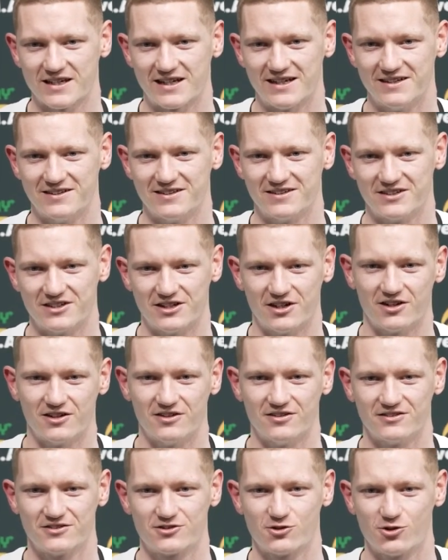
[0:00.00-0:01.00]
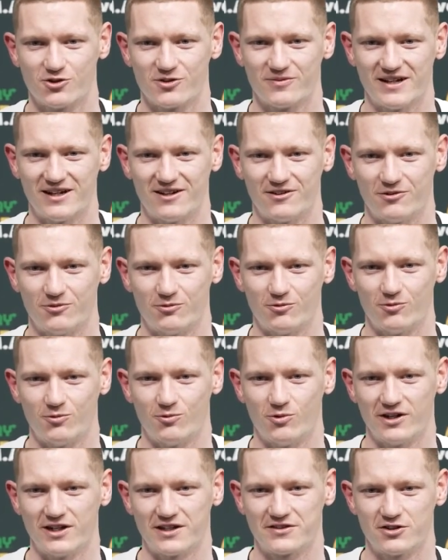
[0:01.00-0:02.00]
you know, talk about
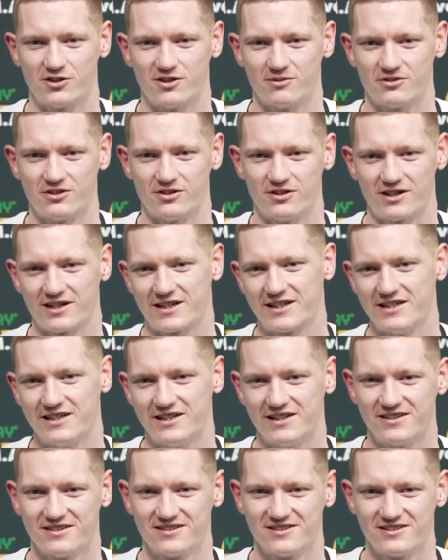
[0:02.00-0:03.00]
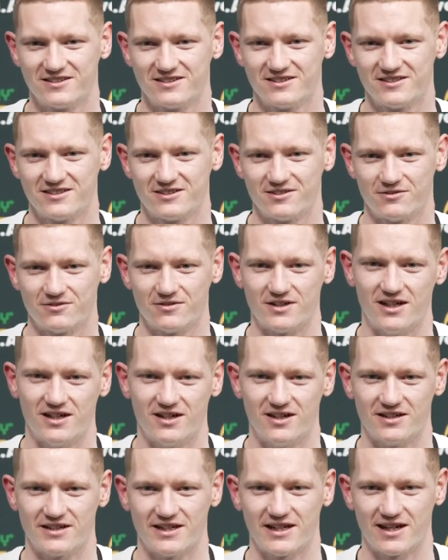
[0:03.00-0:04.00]
what our times are like here,
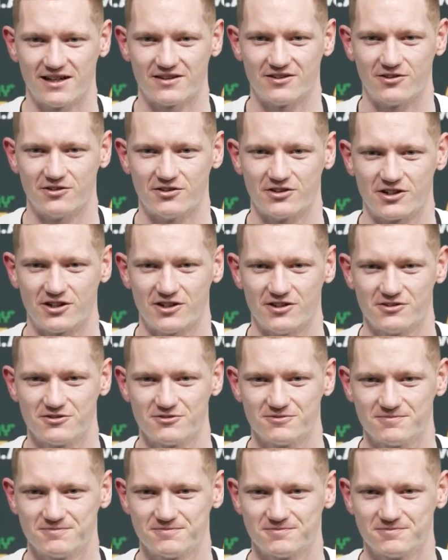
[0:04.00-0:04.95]
on the coast.